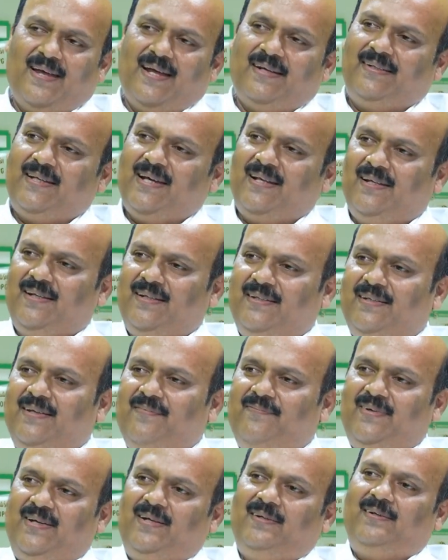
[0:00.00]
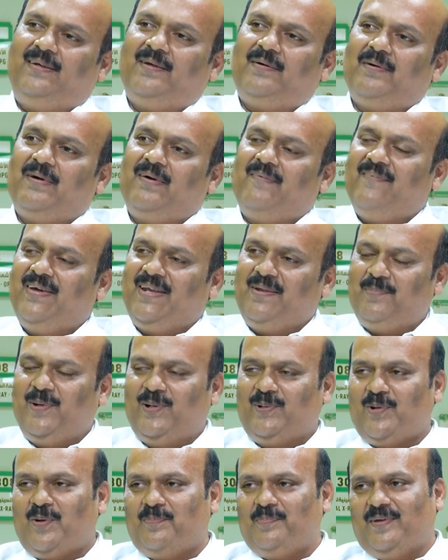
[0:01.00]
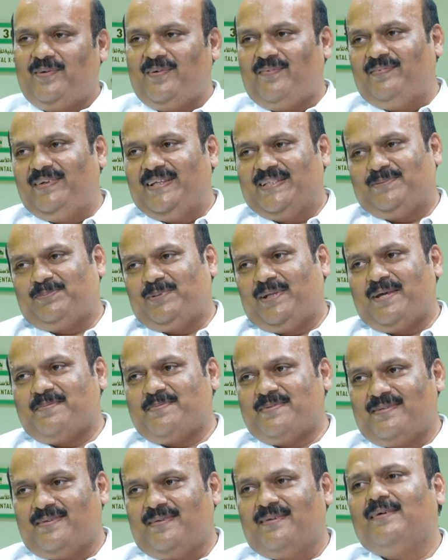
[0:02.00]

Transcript: entirely different, very big topic of disc prolapse.